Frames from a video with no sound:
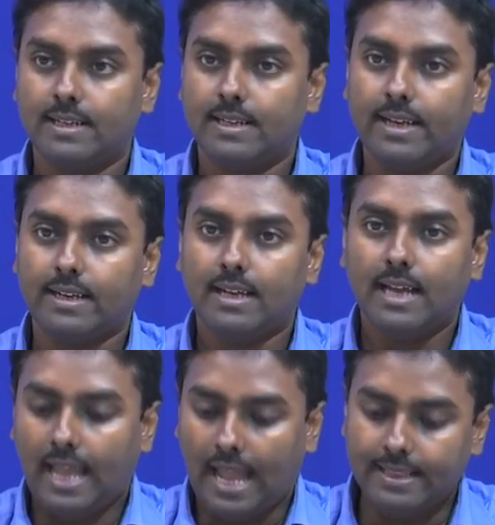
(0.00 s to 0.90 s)
right.
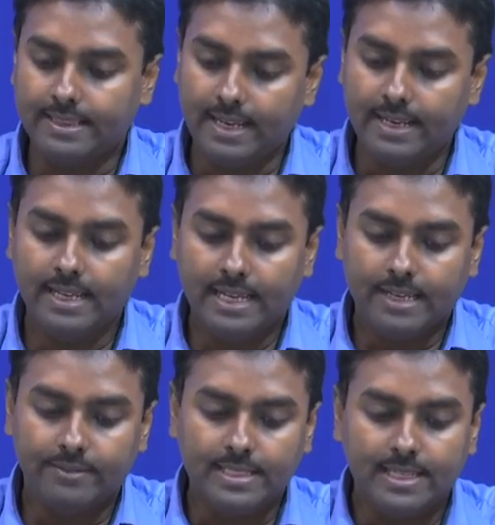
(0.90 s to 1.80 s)
And then
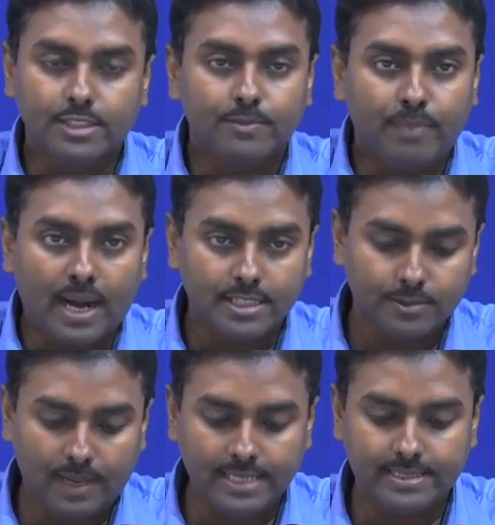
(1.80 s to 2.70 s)
if I just
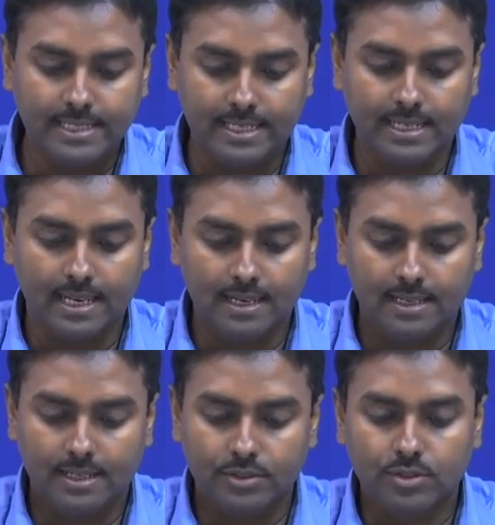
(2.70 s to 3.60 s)
pass my signal
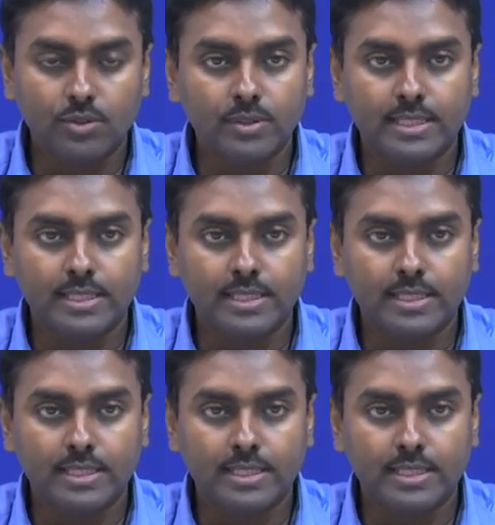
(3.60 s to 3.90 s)
through